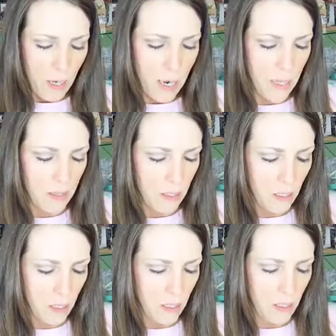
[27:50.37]
And
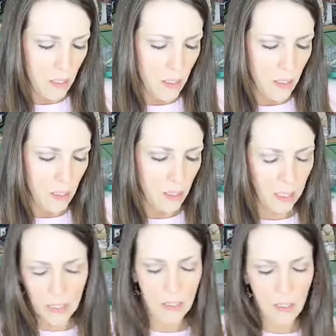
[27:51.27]
then,
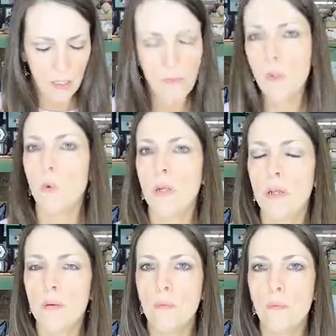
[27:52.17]
like I said, if you want
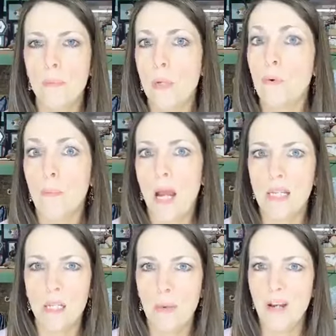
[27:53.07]
to be
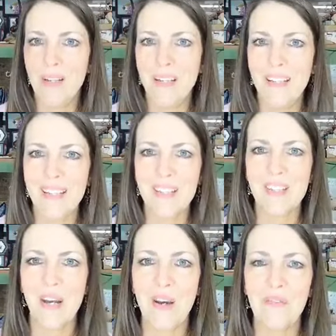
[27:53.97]
reminded about any of this
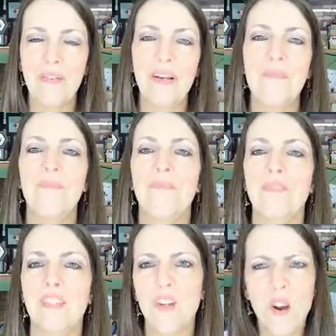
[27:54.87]
stuff,
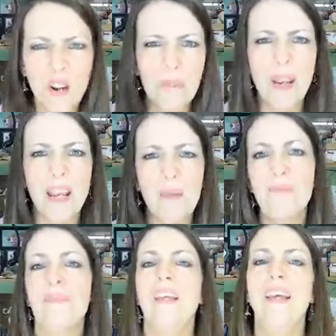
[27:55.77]
darn,
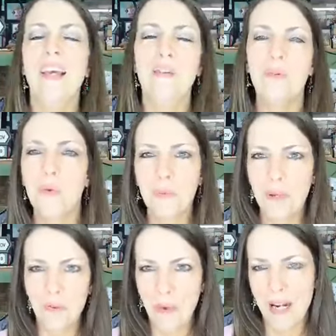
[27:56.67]
Pam, if you want to
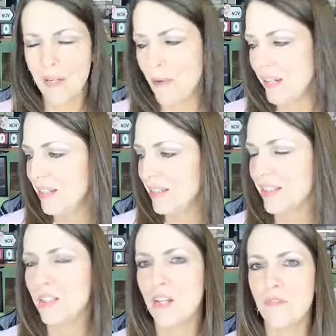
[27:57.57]
be reminded about any of
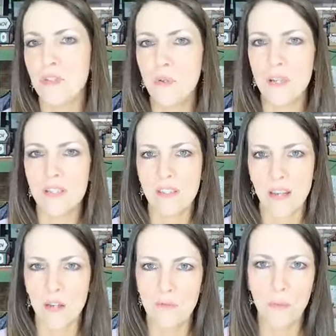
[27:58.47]
this stuff, you can
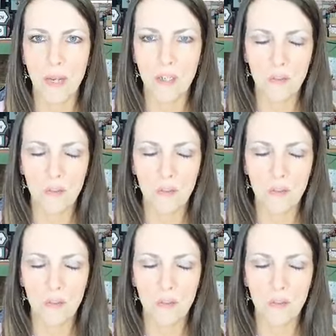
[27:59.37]
sign up for my